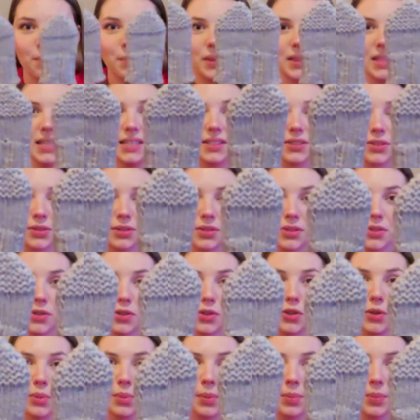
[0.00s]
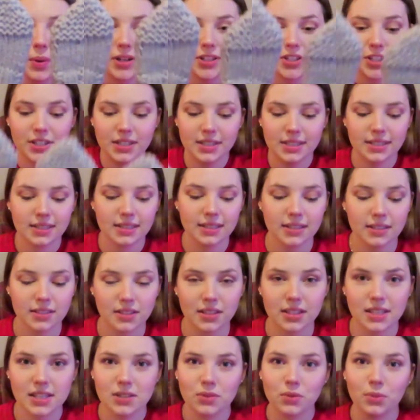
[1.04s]
But these are super precious, so
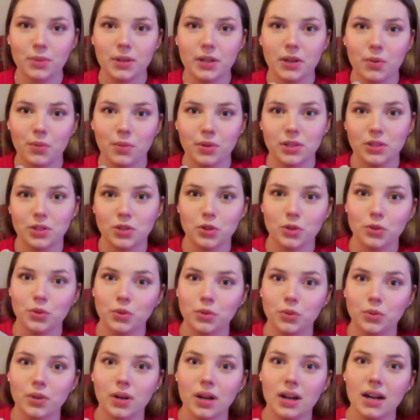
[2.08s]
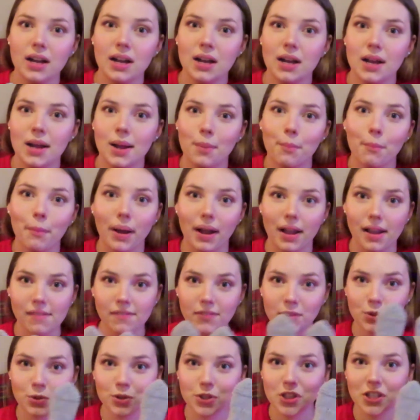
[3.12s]
these will be going to my
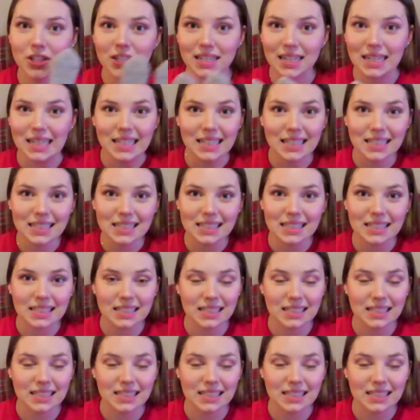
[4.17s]
future niece.